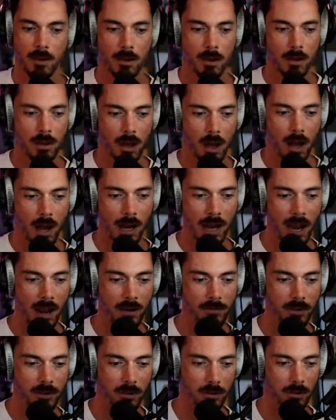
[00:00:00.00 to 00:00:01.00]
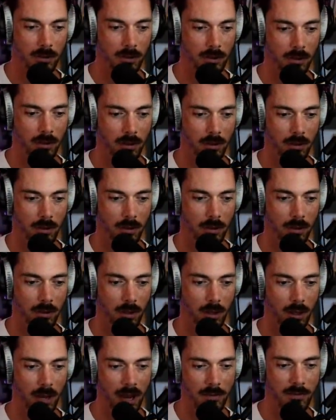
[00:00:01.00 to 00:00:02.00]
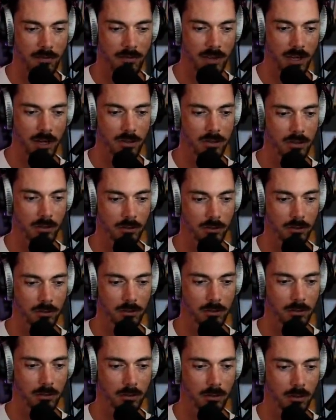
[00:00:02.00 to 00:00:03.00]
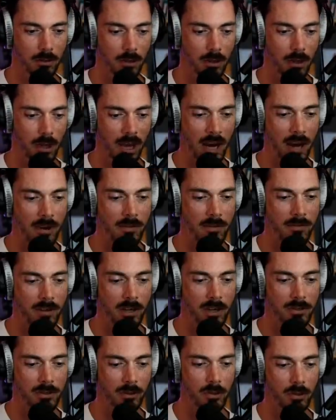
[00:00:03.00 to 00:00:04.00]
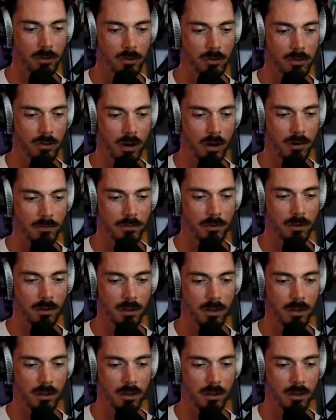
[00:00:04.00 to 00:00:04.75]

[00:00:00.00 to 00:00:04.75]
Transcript: I have the videos on Google Drive.